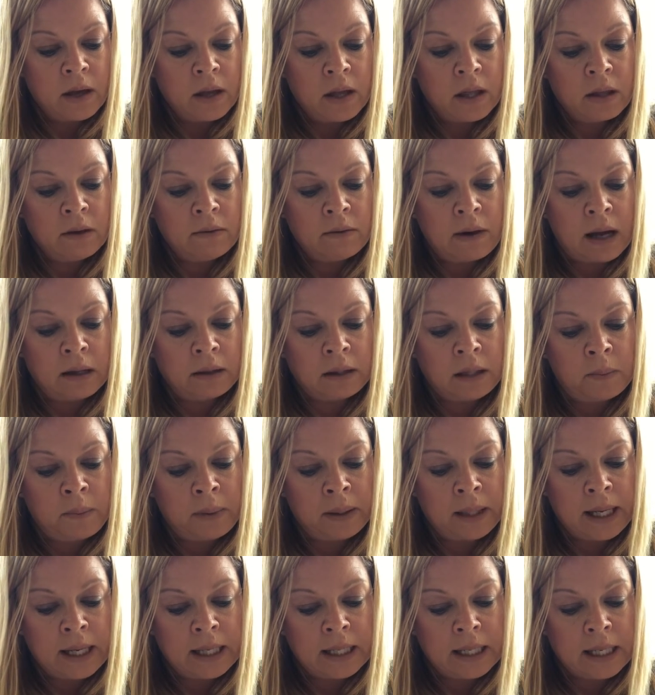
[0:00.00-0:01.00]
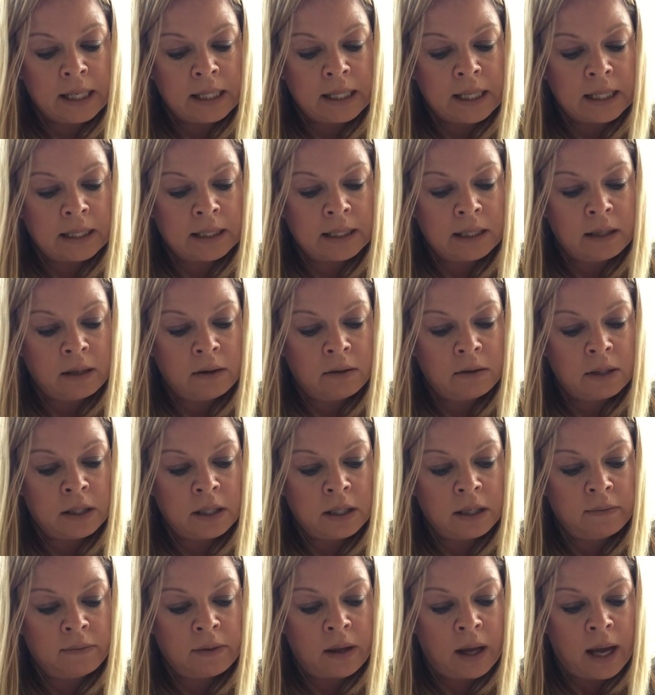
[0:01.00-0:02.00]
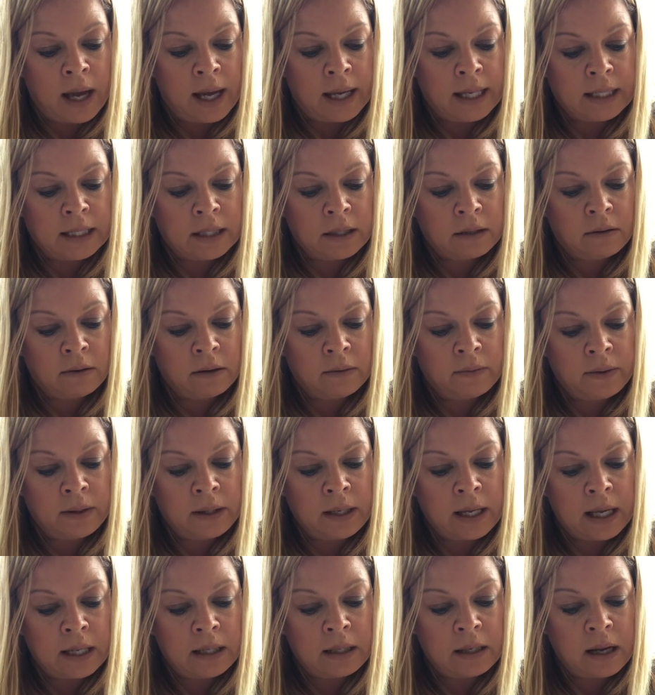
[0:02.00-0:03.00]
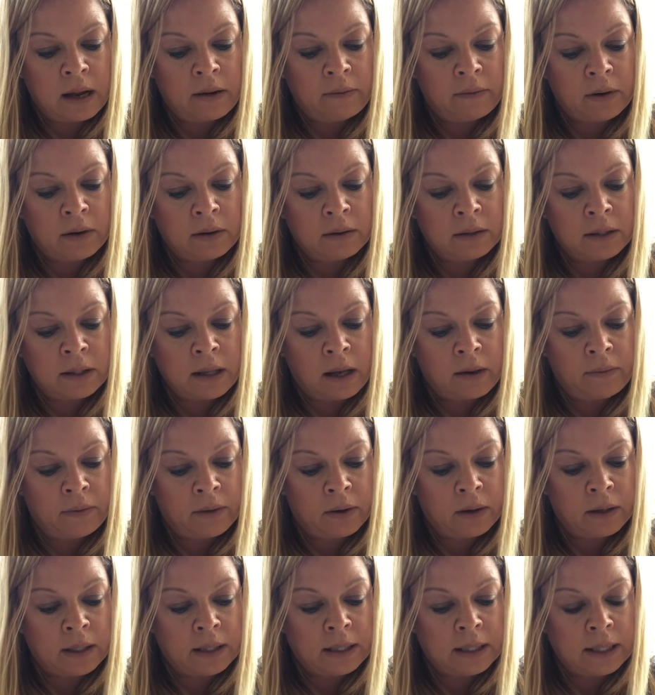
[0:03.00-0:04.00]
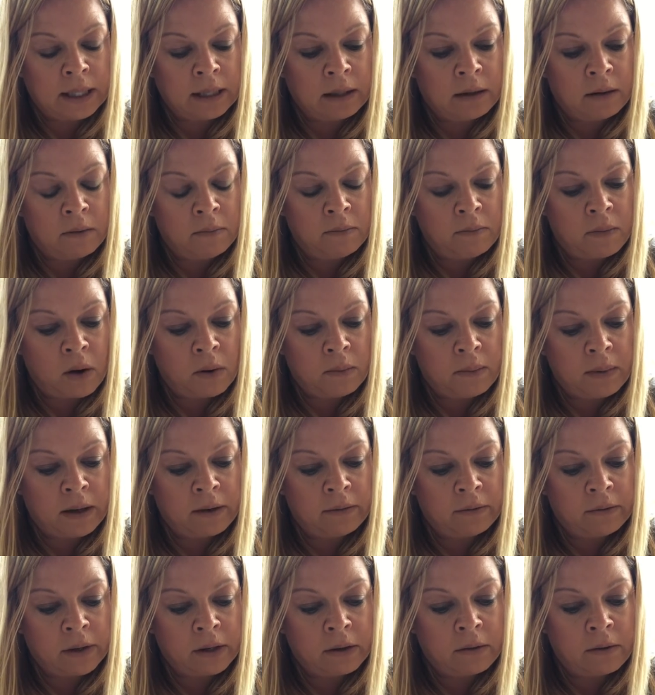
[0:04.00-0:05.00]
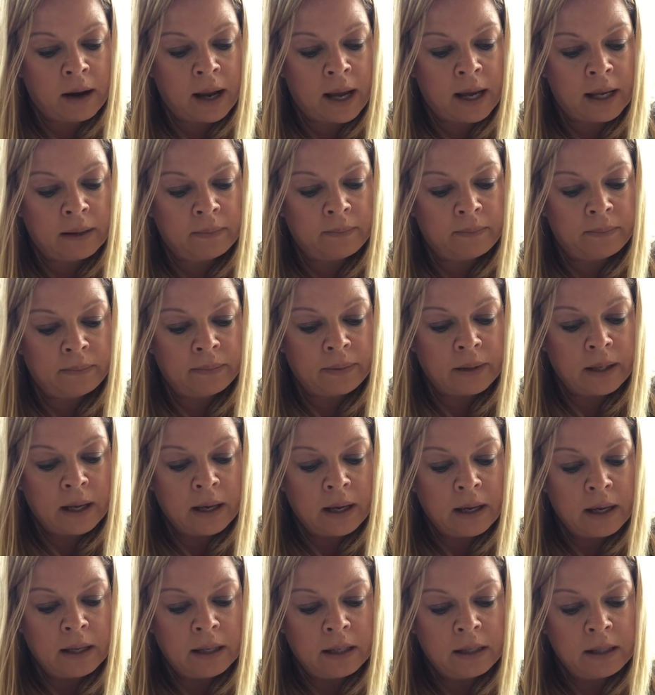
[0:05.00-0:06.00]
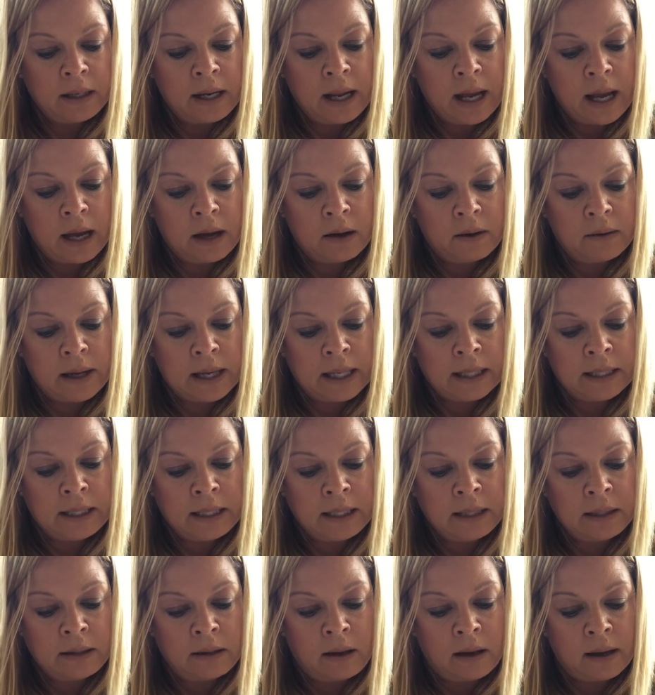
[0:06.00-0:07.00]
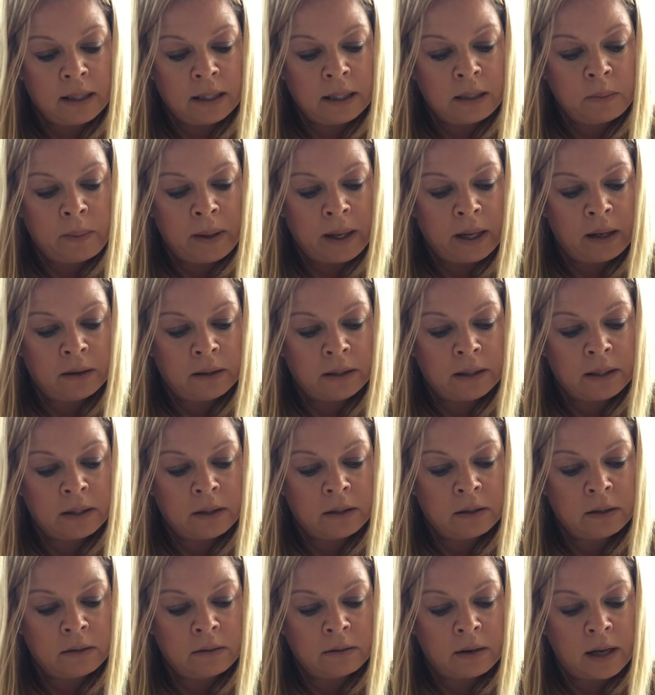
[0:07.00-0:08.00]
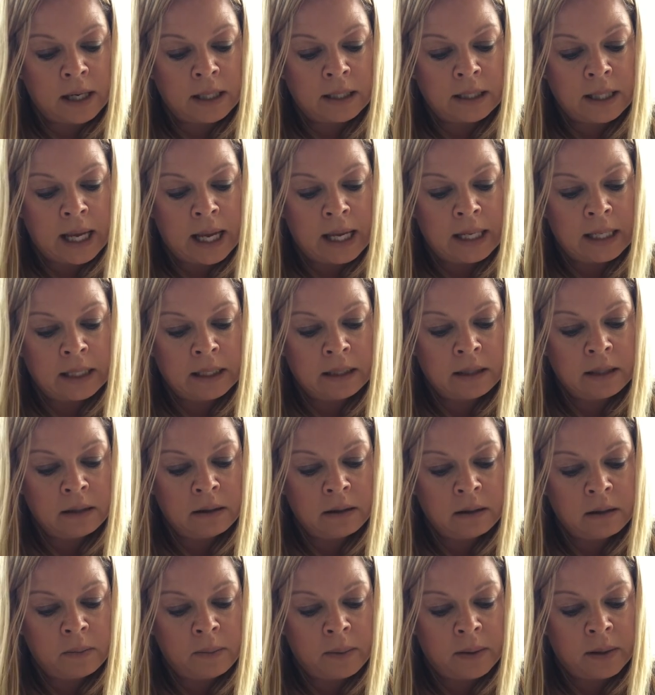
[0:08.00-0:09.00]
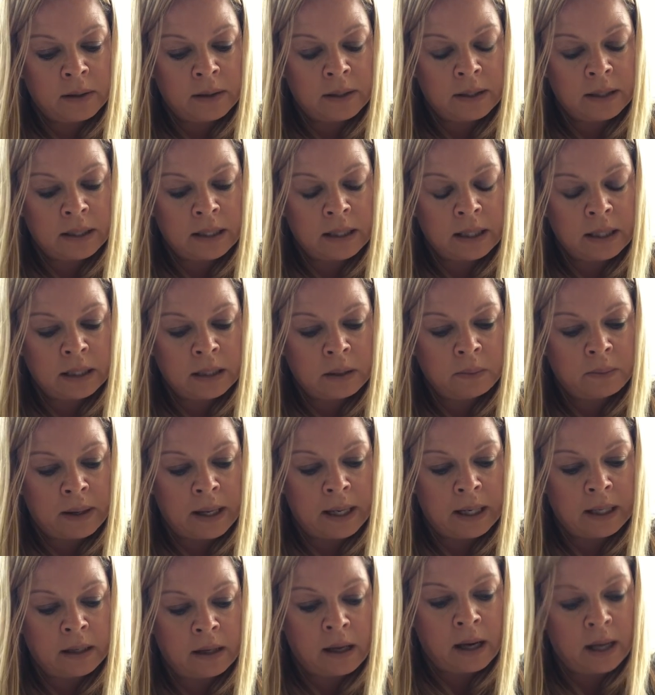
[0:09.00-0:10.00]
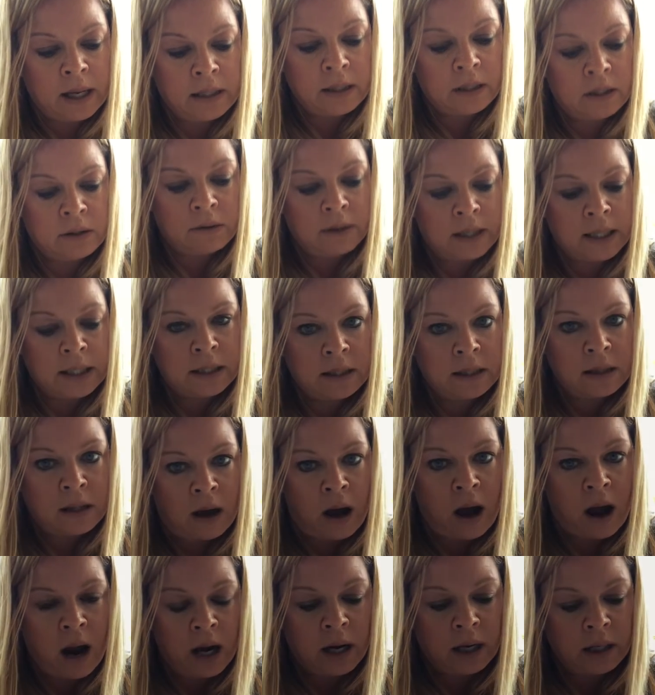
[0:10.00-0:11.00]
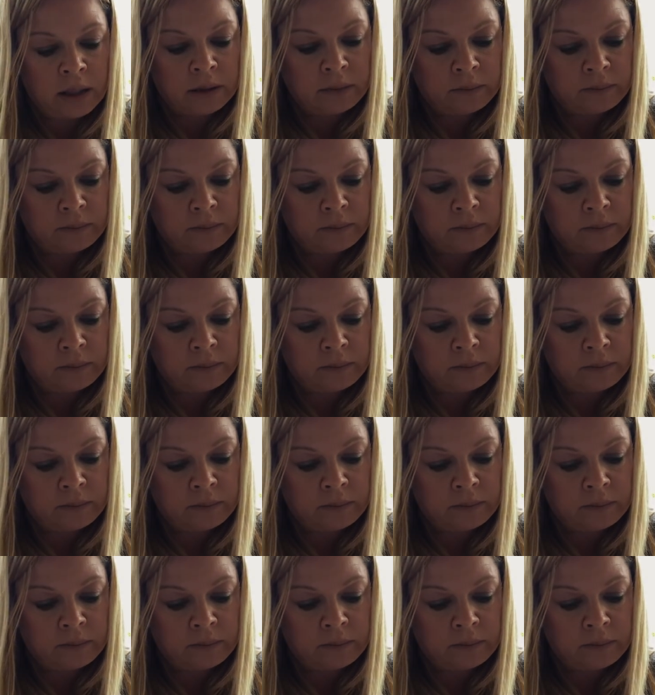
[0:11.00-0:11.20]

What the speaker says: Throughout the planning and execution of the heist, Griffin had never suffered a single moment of regret. Now, as he saw his parents' distress adding to their burdens this way, cut straight to the heart.